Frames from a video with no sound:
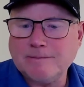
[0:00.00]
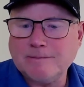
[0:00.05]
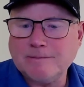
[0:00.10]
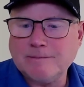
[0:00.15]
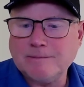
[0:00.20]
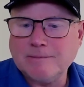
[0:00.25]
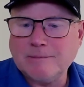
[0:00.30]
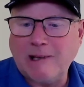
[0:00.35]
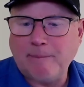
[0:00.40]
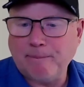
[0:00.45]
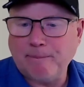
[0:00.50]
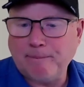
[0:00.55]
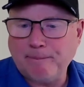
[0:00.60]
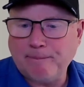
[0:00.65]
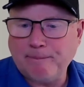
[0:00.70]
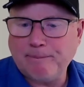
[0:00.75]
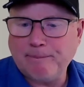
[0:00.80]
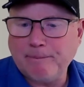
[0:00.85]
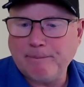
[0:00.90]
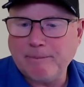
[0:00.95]
Yep,
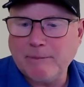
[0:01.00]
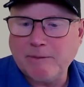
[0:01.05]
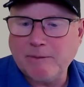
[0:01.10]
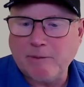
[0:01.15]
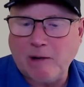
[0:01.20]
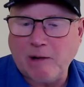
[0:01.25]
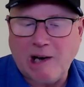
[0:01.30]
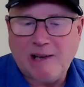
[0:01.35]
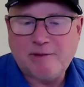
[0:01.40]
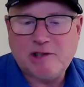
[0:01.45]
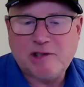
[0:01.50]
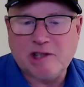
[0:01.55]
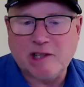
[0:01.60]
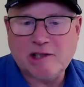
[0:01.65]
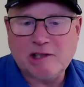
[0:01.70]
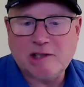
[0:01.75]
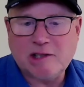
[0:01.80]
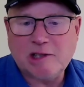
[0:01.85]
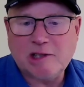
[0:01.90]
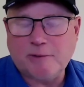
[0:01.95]
five,
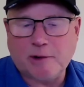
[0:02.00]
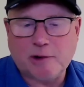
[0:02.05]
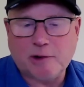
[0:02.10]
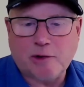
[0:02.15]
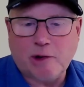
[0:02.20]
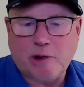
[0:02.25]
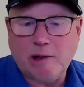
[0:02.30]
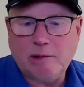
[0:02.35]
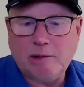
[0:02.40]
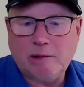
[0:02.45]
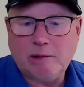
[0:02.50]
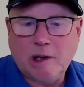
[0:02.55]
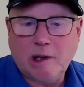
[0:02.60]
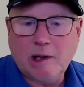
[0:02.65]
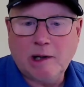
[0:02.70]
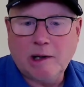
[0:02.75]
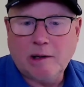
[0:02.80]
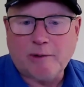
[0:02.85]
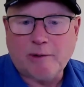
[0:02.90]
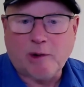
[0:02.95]
sixes for trout.
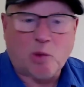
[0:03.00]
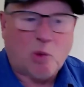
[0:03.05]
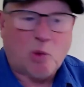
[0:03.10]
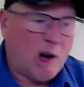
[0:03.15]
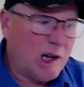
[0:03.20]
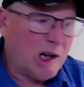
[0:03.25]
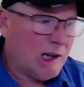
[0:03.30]
For walleye,